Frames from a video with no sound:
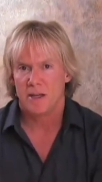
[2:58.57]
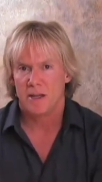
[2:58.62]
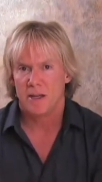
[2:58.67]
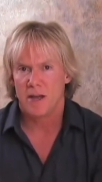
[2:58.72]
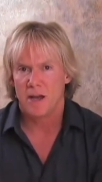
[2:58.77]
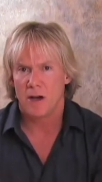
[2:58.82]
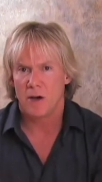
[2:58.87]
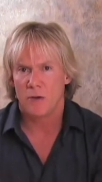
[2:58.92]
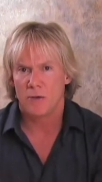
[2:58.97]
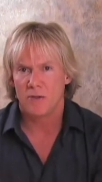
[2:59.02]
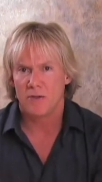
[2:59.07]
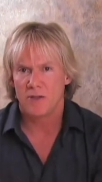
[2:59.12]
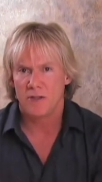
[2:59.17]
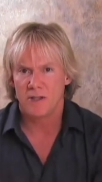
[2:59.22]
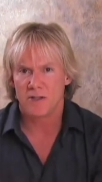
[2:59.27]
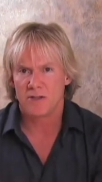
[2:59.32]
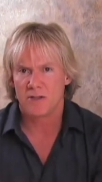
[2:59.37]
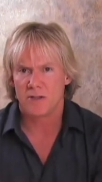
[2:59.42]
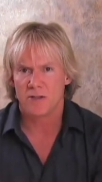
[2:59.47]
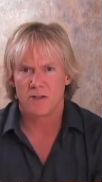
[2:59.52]
Now,
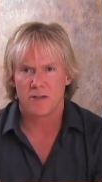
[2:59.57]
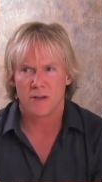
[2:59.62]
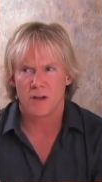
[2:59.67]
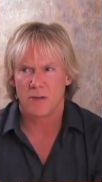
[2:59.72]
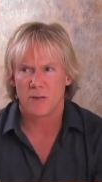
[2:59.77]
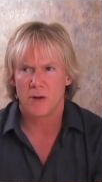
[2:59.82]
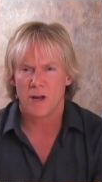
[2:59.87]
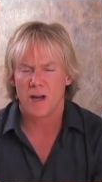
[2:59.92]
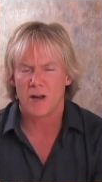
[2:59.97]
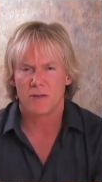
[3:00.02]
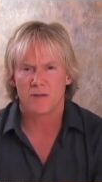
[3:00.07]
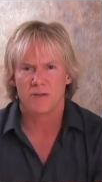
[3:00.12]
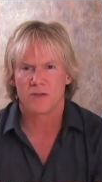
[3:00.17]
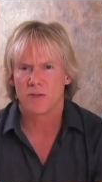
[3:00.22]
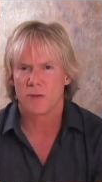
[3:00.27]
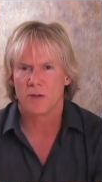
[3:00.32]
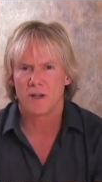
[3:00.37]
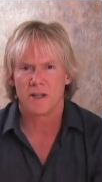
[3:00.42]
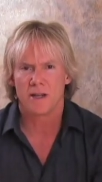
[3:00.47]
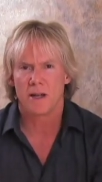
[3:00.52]
these are around
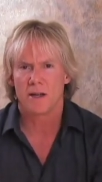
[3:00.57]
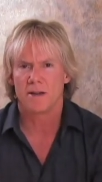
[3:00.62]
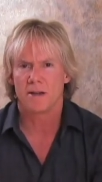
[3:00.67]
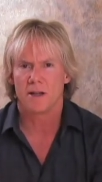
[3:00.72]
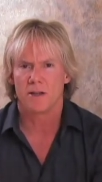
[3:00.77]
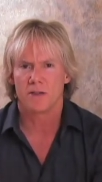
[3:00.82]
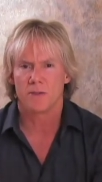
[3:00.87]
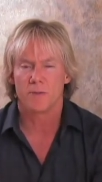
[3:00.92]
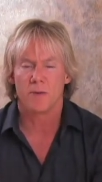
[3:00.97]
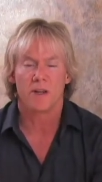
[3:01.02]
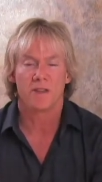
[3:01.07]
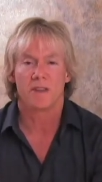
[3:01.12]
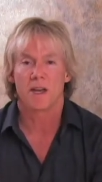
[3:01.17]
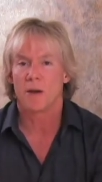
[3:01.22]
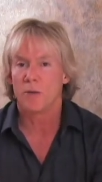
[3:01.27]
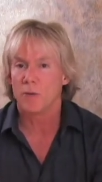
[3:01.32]
$29 a month. I